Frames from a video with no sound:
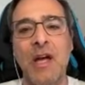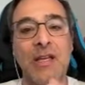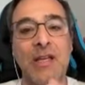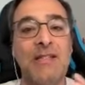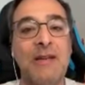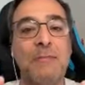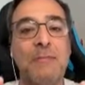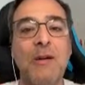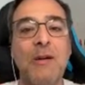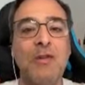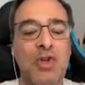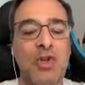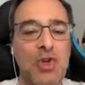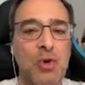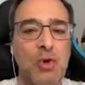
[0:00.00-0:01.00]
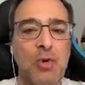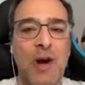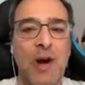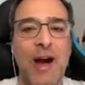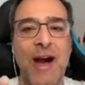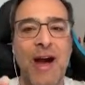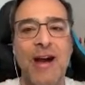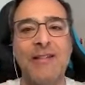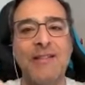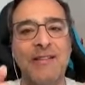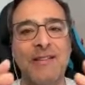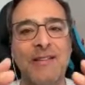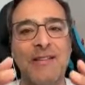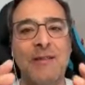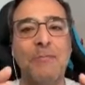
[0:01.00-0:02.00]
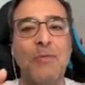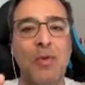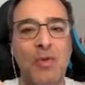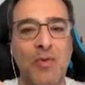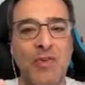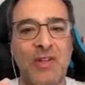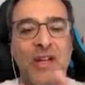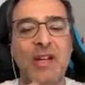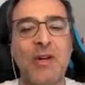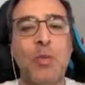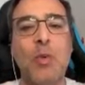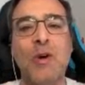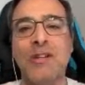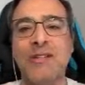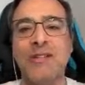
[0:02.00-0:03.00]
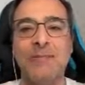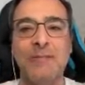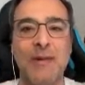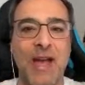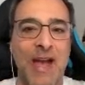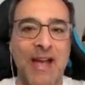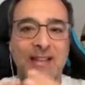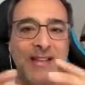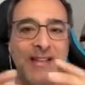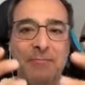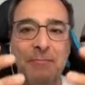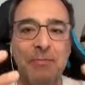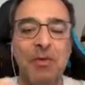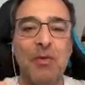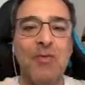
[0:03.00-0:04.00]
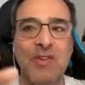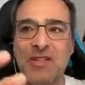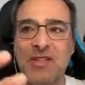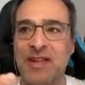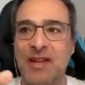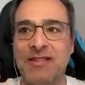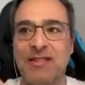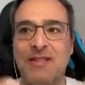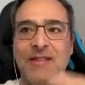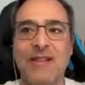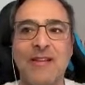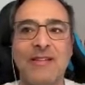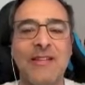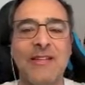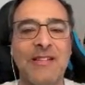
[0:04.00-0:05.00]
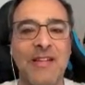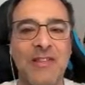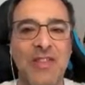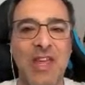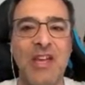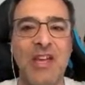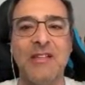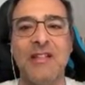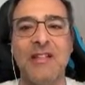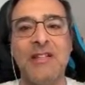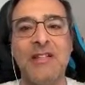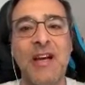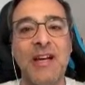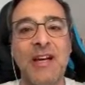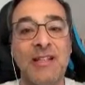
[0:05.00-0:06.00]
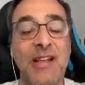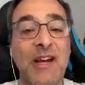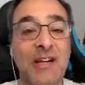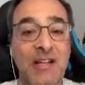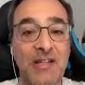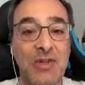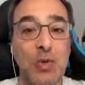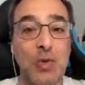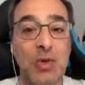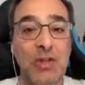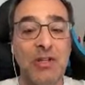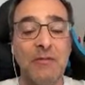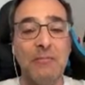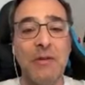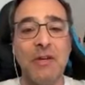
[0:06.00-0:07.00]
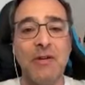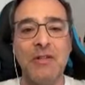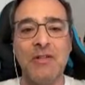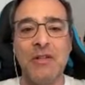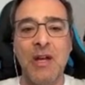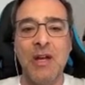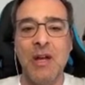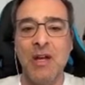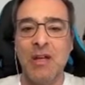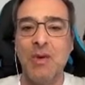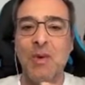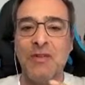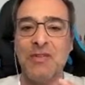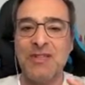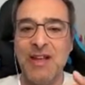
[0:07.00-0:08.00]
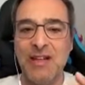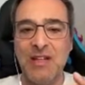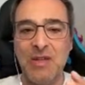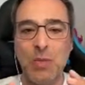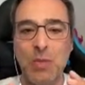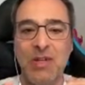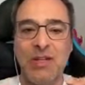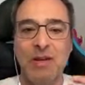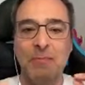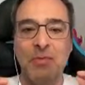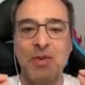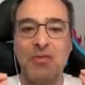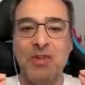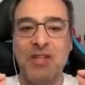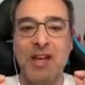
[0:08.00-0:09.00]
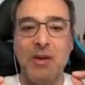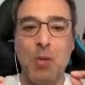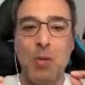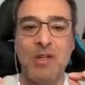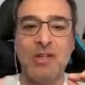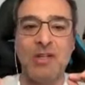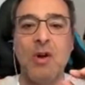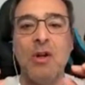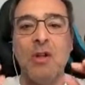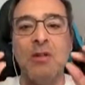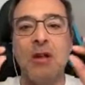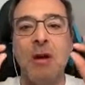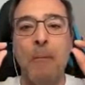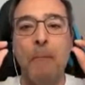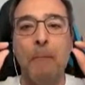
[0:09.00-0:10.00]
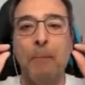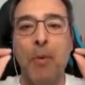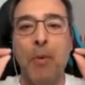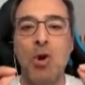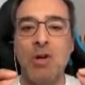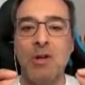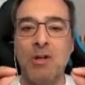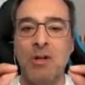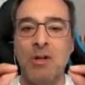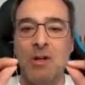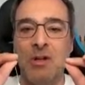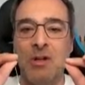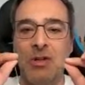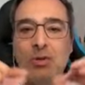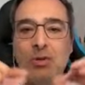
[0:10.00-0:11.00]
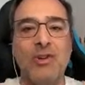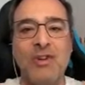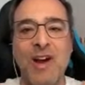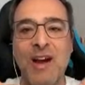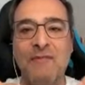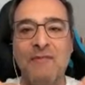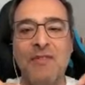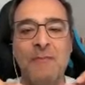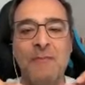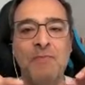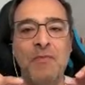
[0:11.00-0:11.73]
is about you and the movie that was at the movies, as the theaters there in Sweden, because you have started with a movie that was called Born to Drive.